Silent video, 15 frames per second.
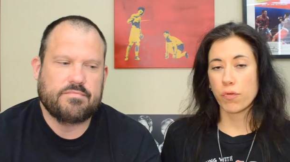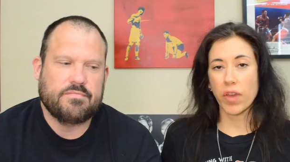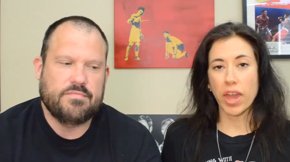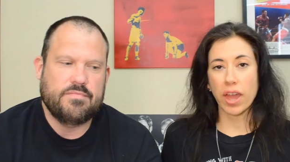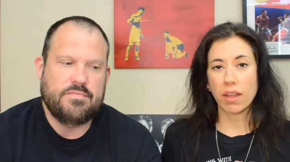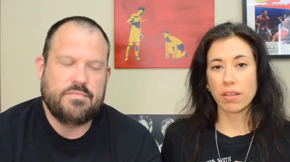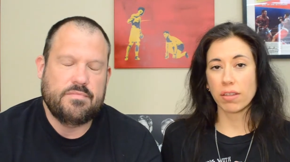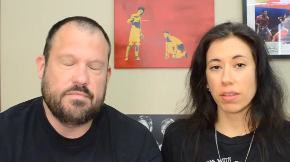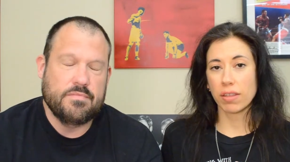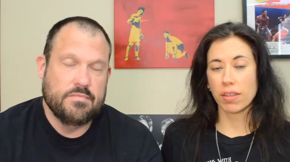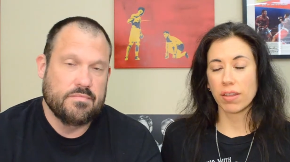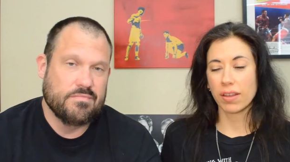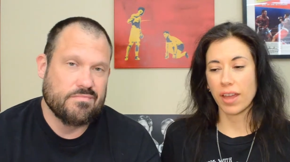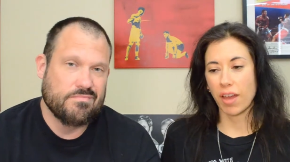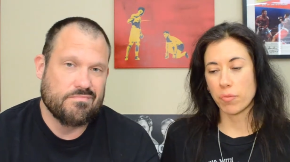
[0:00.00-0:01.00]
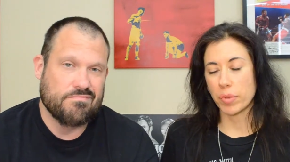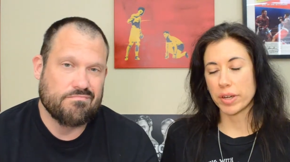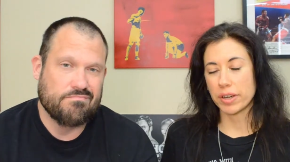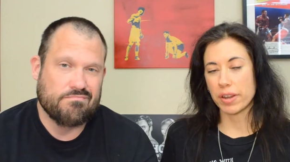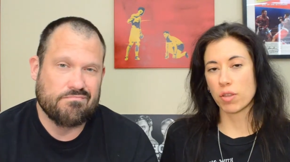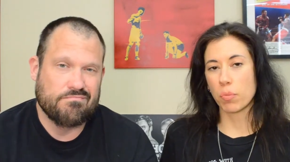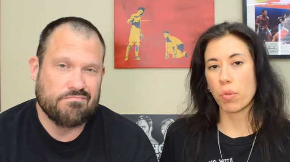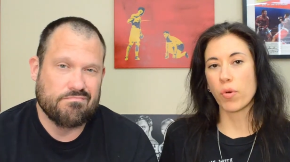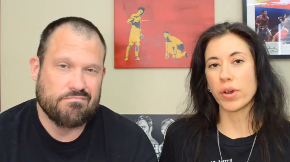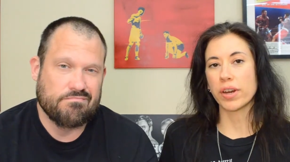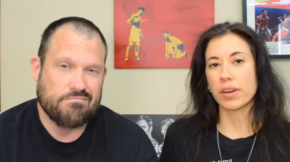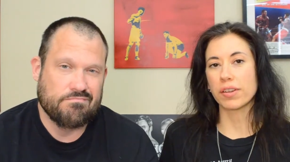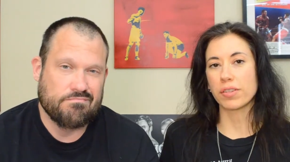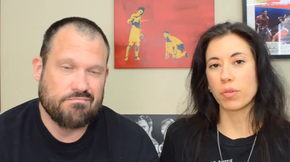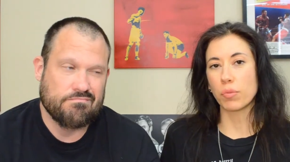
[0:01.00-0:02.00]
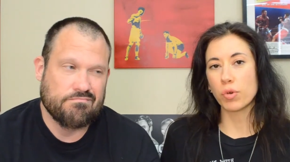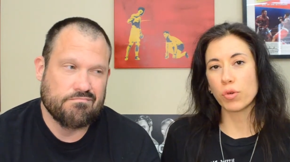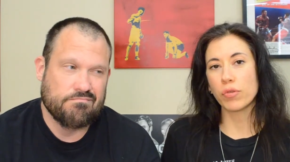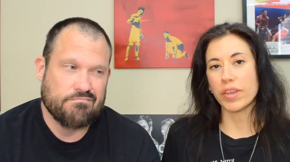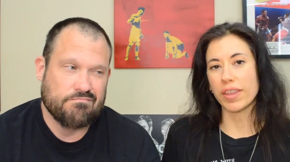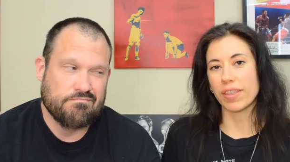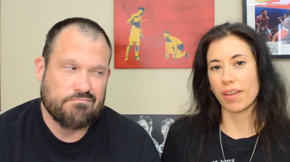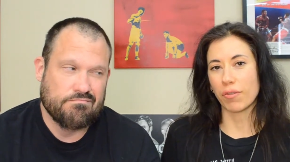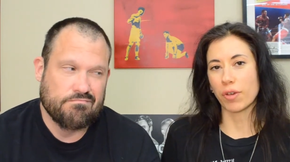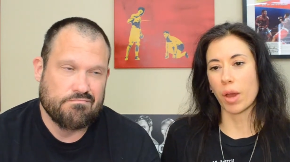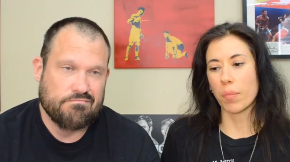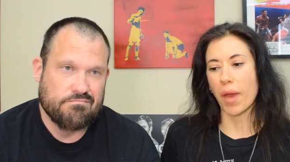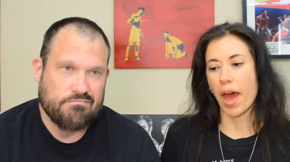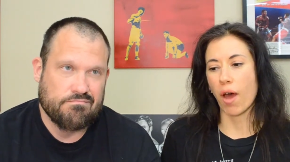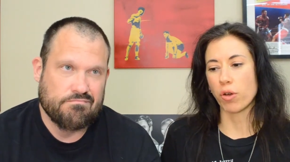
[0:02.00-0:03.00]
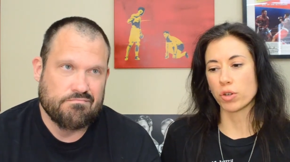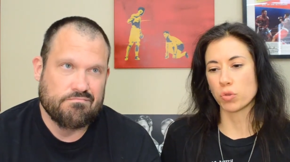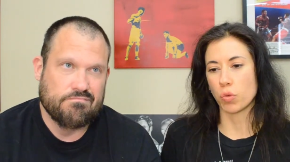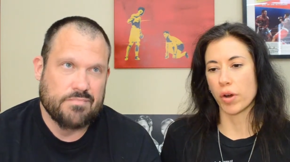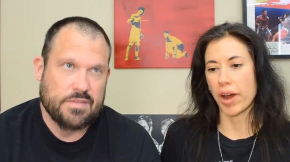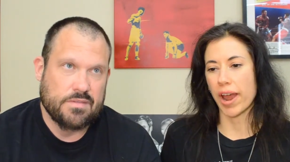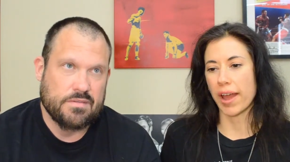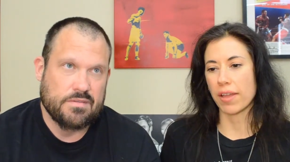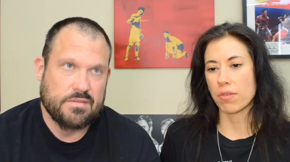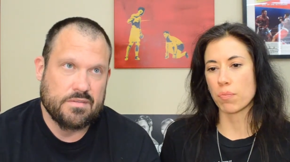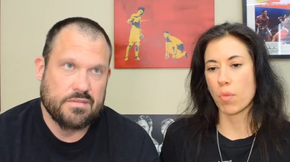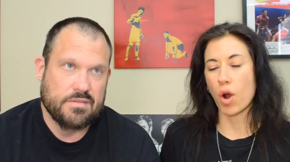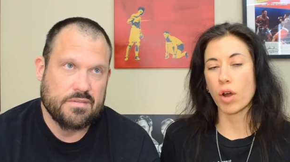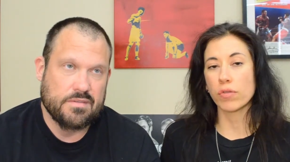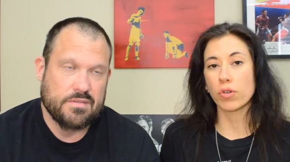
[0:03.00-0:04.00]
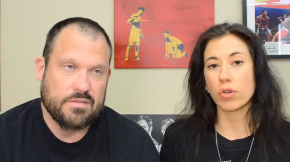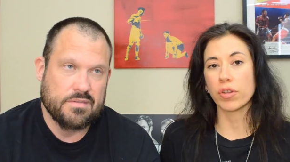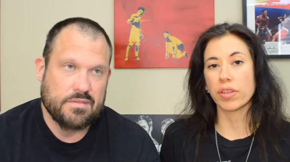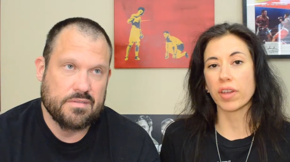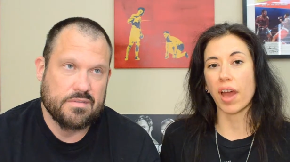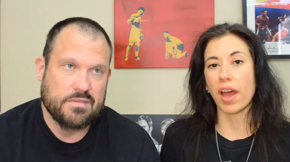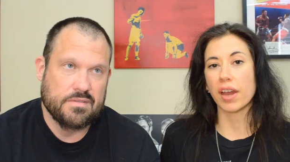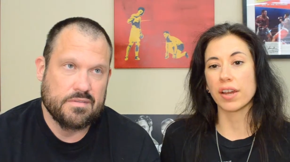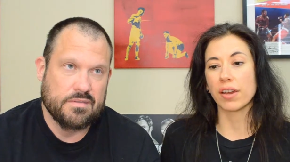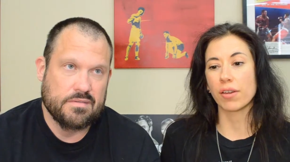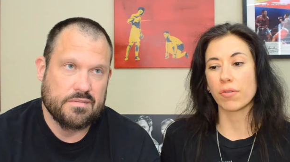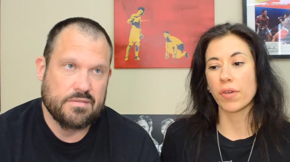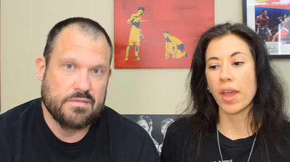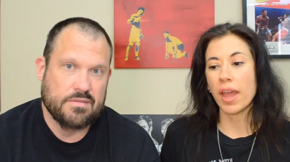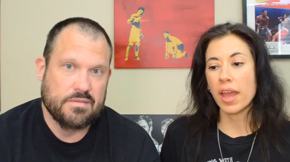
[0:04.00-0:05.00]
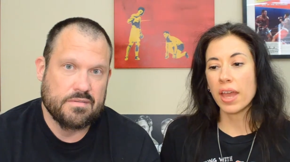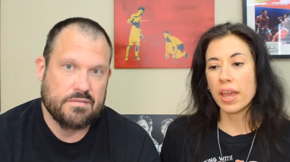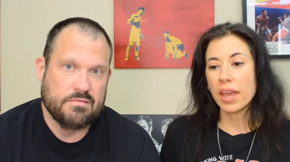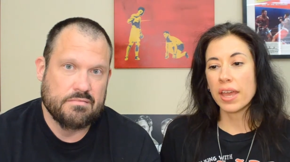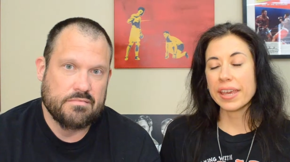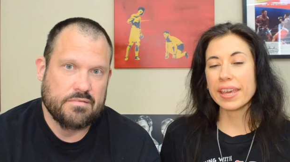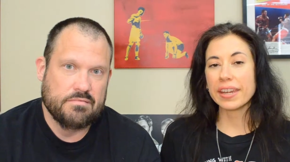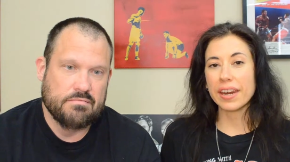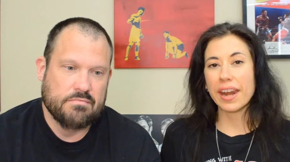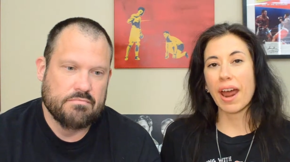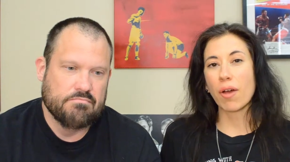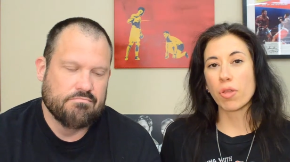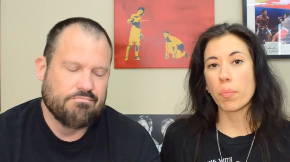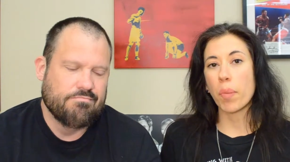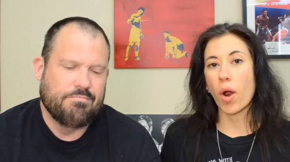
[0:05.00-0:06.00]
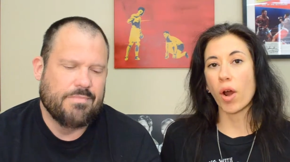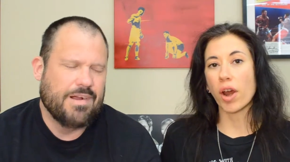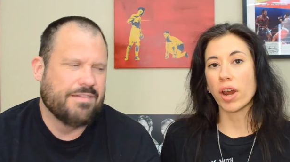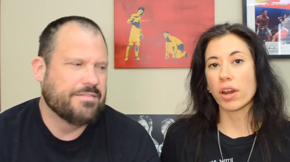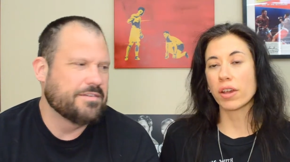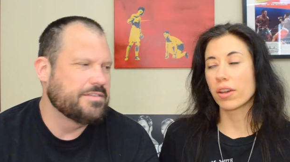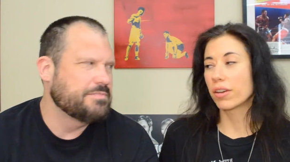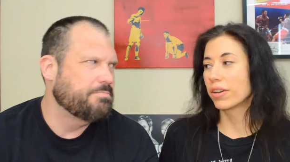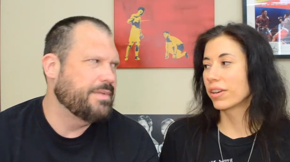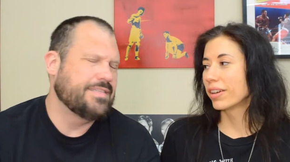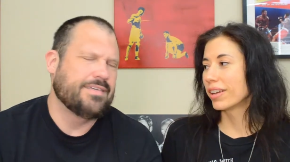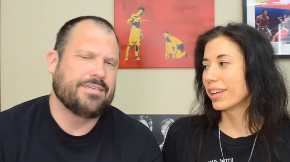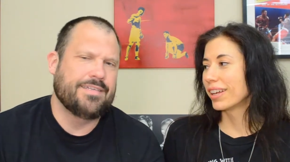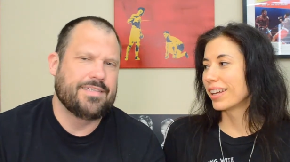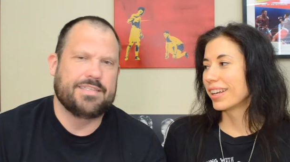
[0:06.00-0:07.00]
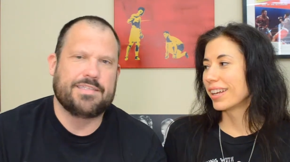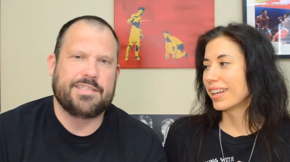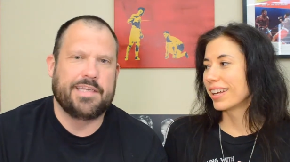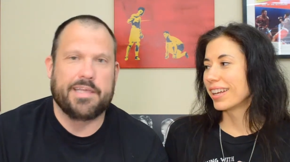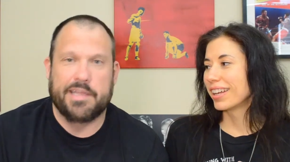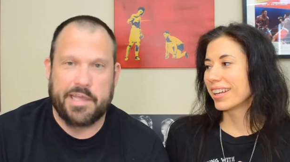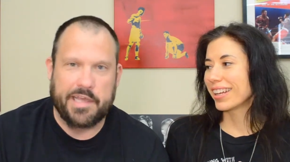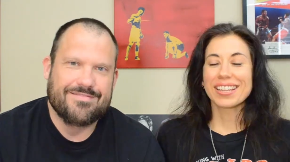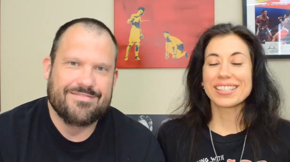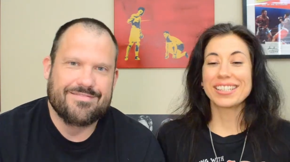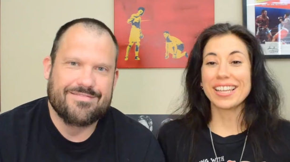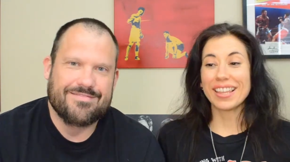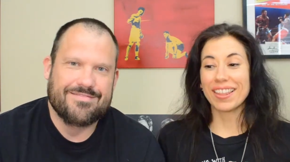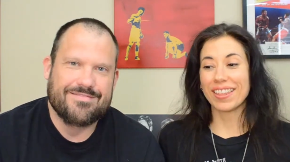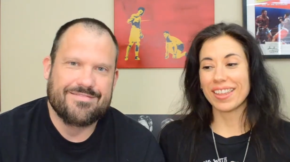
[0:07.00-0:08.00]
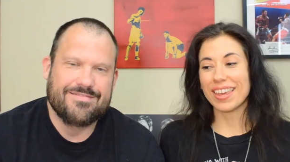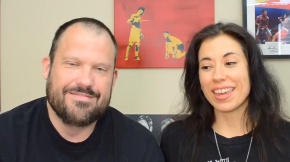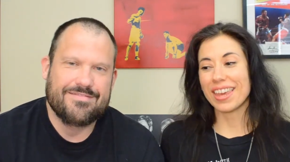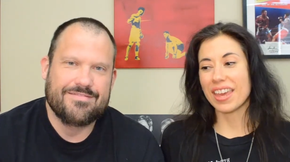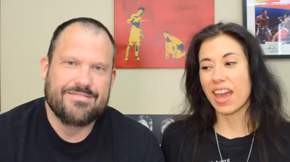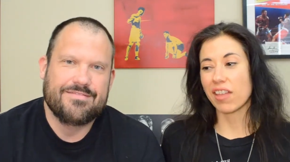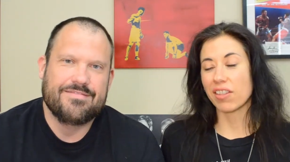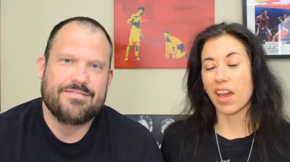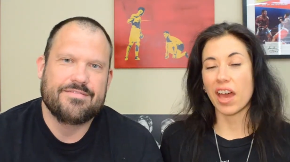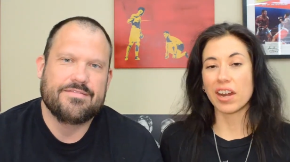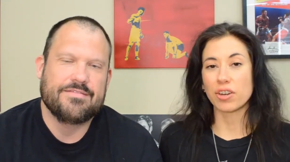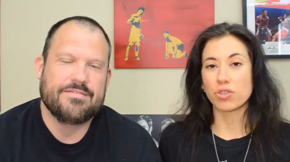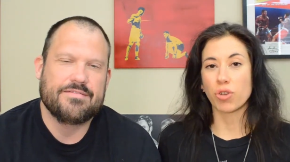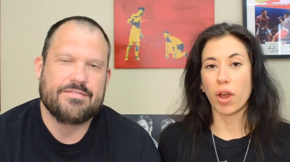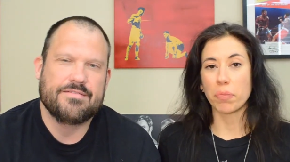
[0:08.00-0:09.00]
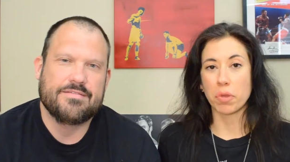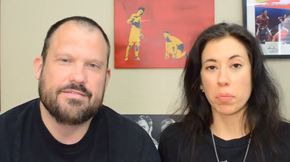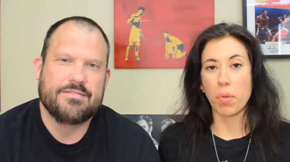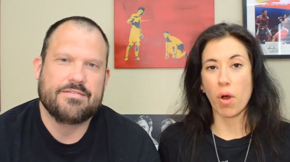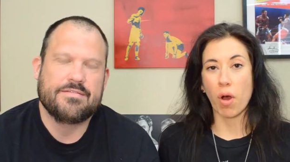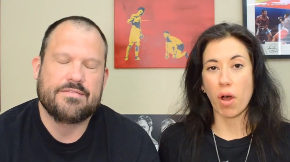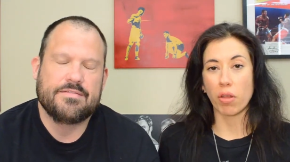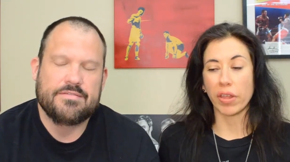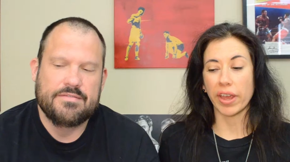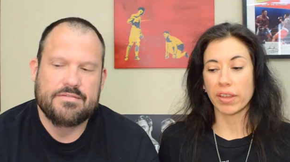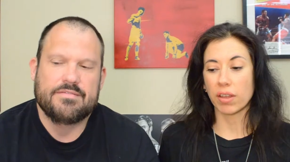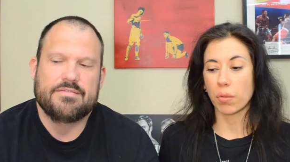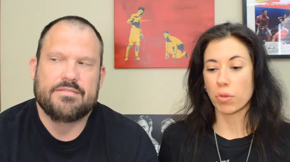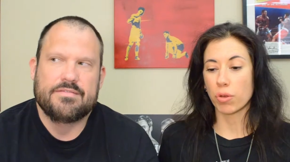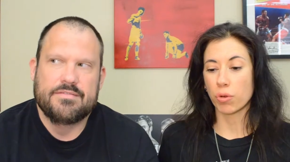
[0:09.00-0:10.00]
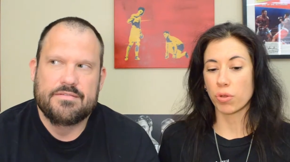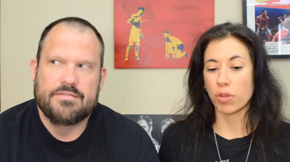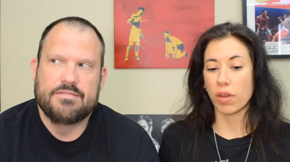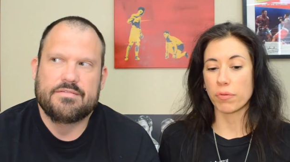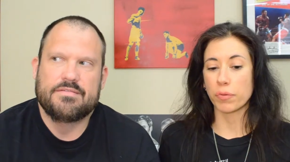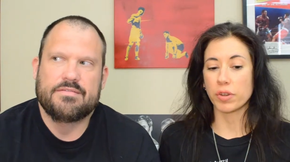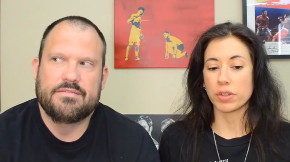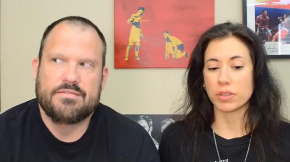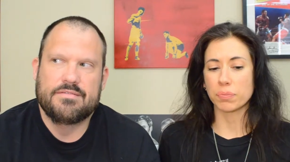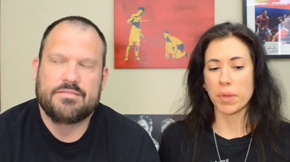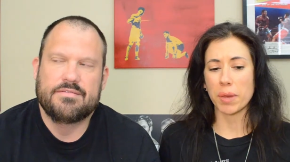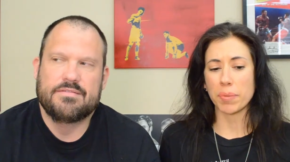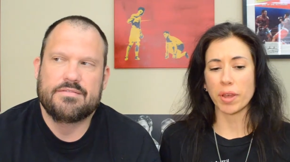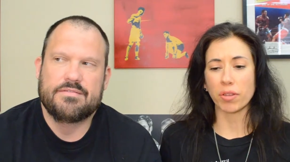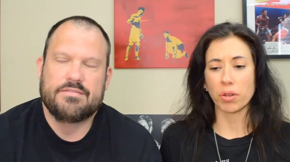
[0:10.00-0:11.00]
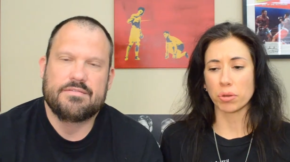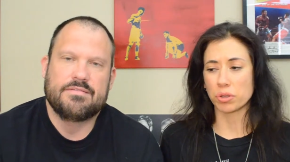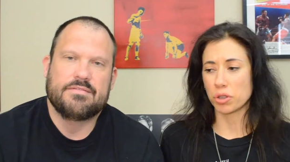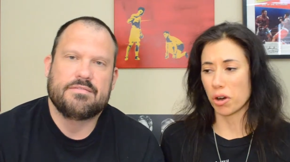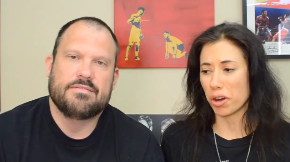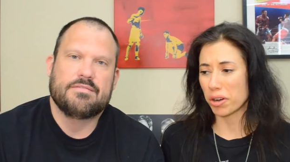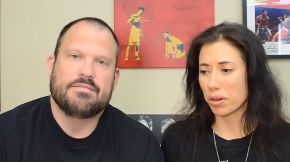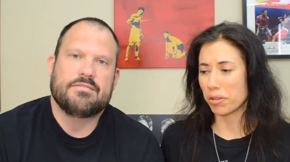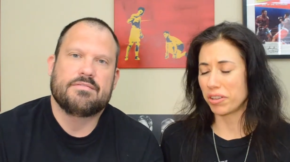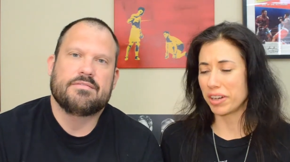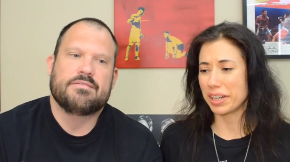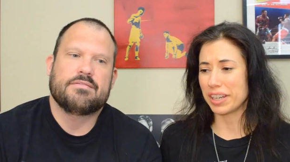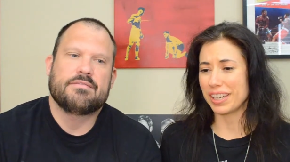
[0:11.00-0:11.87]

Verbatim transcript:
Speaker 1: fans have been disappointed in the movies have come out, whereas Marvel has kind of hit it out of the
Speaker 2: park. Marvel's basically just killing it.
Speaker 1: D C has kind of dropped the ball. Like, some of their stuff was maybe a little darker than it